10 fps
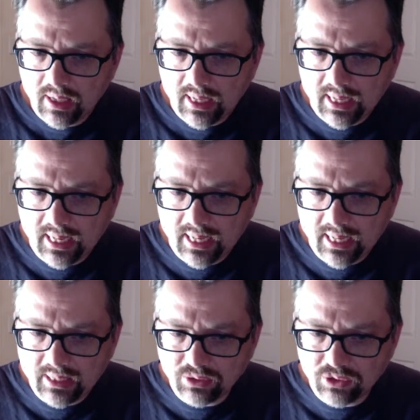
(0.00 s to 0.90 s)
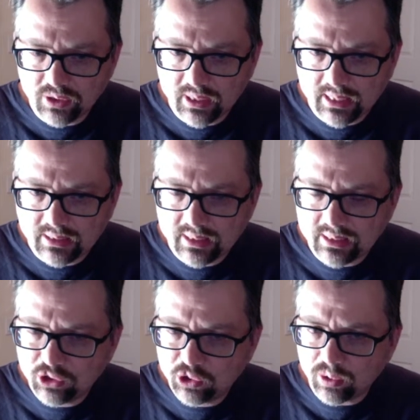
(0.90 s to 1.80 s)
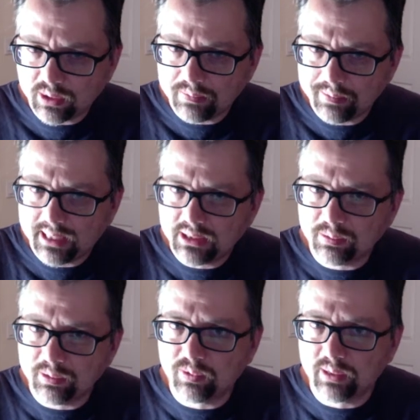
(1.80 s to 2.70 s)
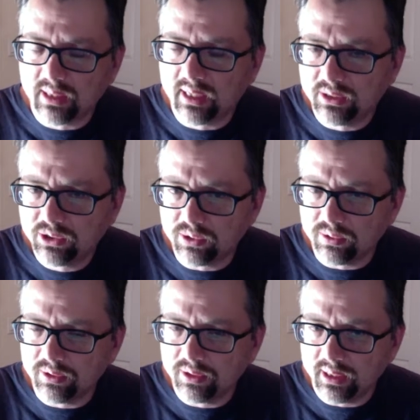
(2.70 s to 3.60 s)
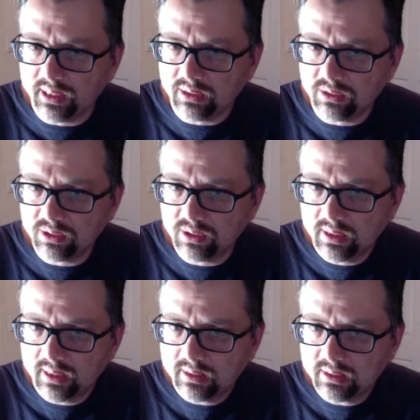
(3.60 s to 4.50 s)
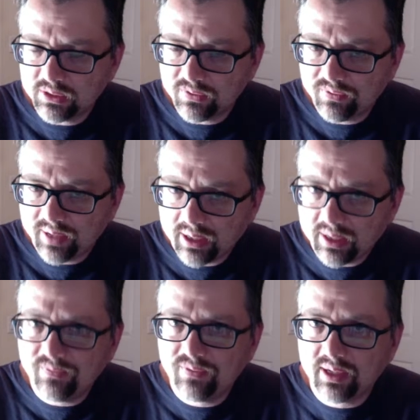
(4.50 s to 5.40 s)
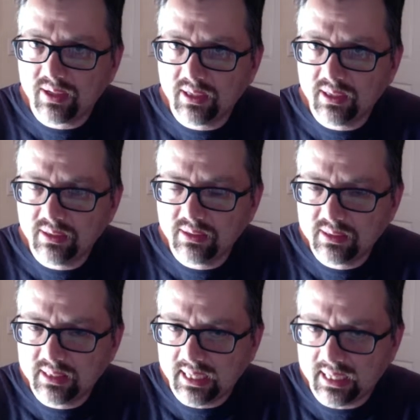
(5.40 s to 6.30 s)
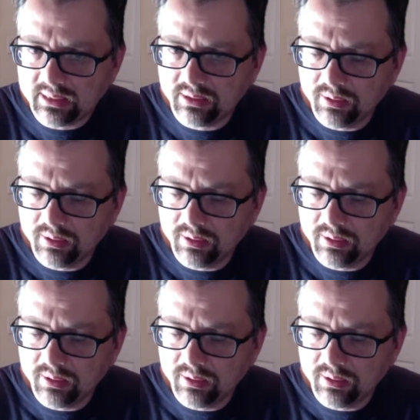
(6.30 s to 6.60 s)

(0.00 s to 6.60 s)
And it sort of makes me realize certain things that's very, very sad